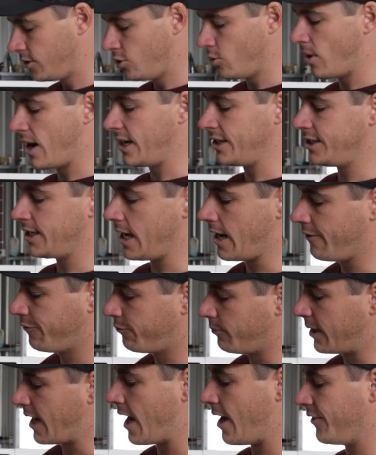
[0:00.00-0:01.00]

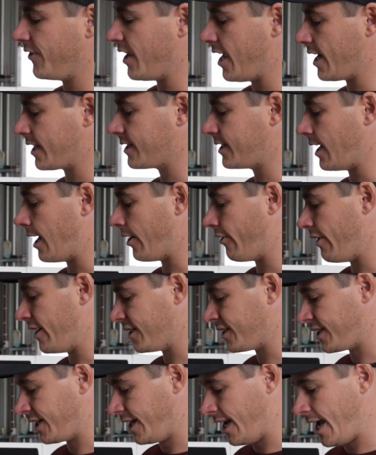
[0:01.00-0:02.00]
UHF, we're going the
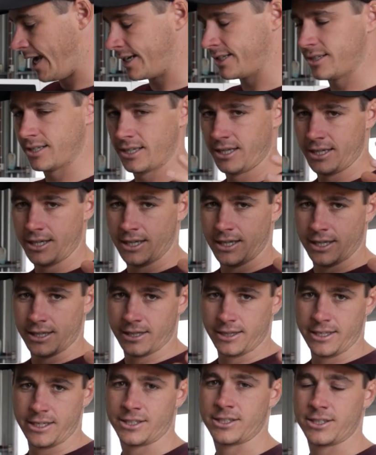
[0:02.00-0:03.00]
XRS Connect.
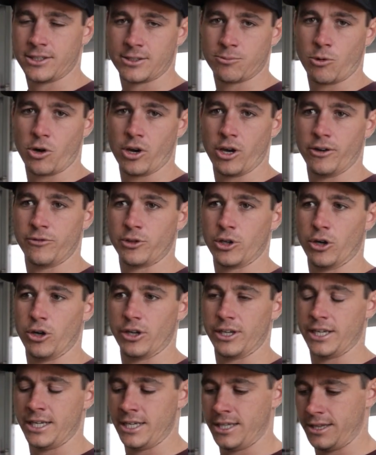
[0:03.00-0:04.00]
This is what I've
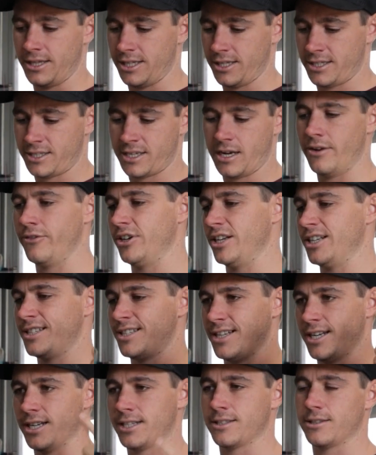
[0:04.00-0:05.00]
got in the
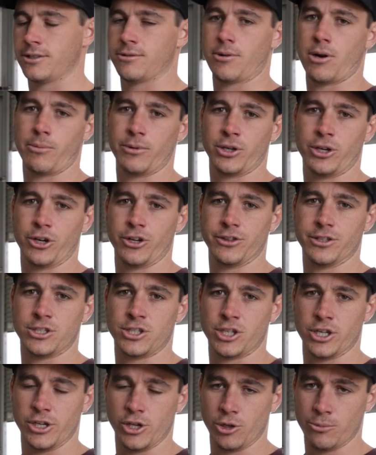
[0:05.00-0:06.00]
76. It's what we got in the
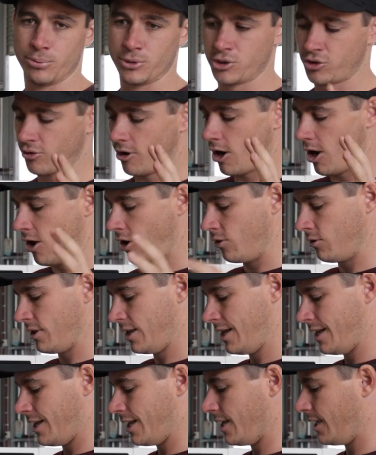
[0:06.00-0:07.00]
GU Patrol.
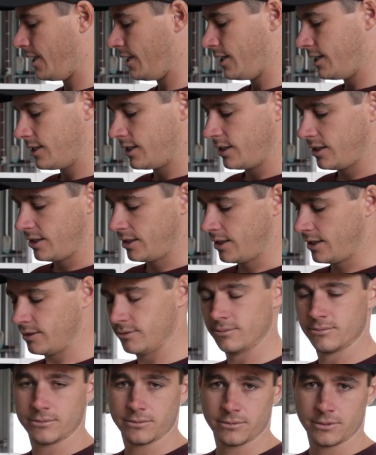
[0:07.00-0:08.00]

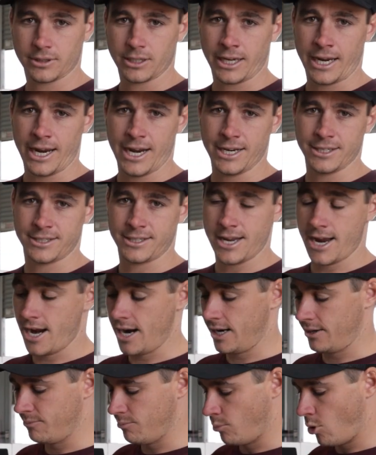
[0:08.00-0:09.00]
Hands
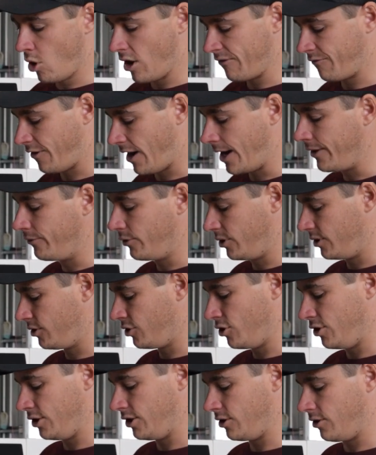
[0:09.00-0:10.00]
down, my favourite
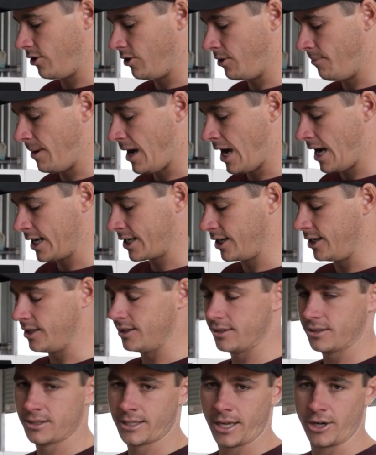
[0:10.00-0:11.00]
unit on the market.
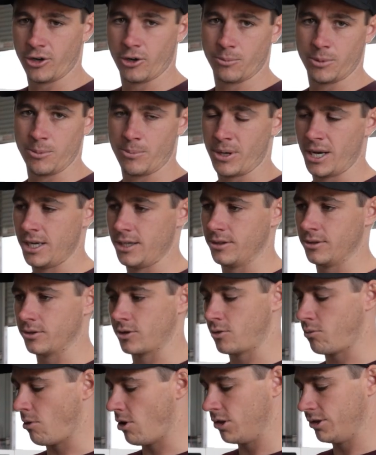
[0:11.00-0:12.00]
Cannot be beaten.
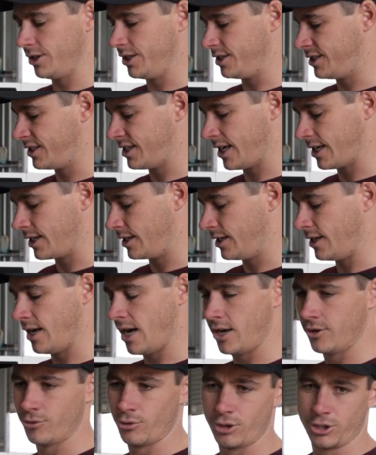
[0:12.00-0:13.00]
The quality's second to
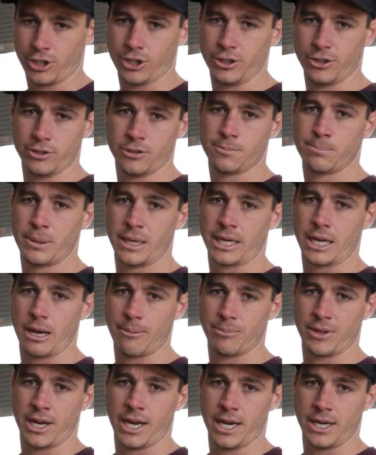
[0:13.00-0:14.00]
none. All you got to do is pick
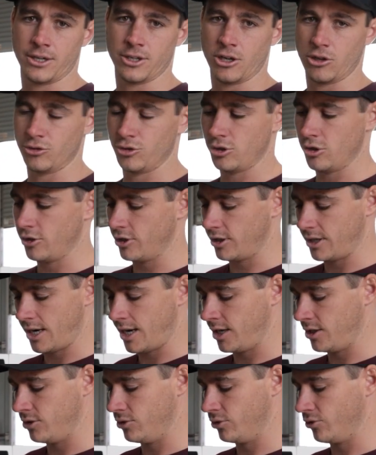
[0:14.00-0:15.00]
up the handheld unit
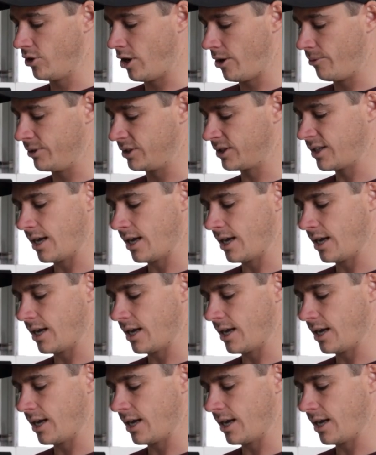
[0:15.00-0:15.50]
and you'll know what's